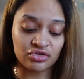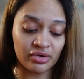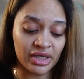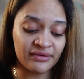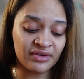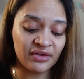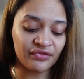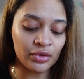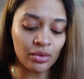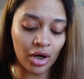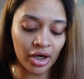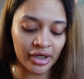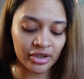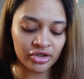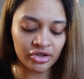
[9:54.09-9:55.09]
So even if you
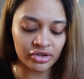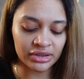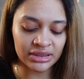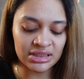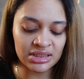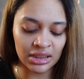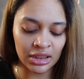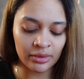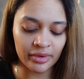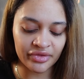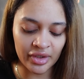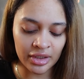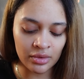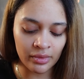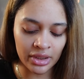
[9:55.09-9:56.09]
aren't currently dealing with
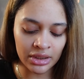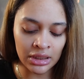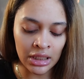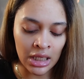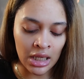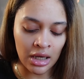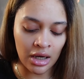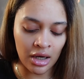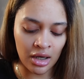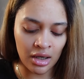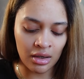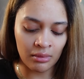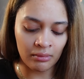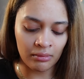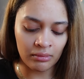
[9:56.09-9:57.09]
anyone,
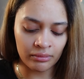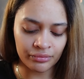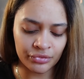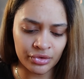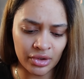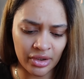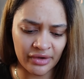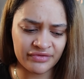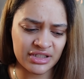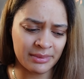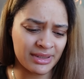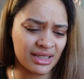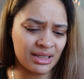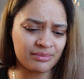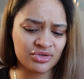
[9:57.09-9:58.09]
um, you know, if
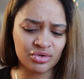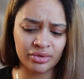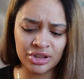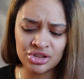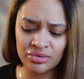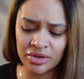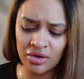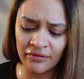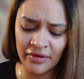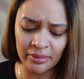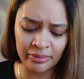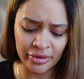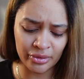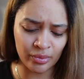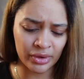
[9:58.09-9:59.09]
somebody comes towards you in
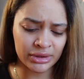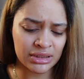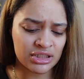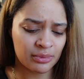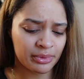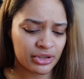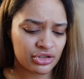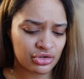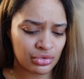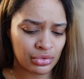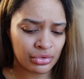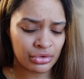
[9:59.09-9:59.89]
November wanting to pursue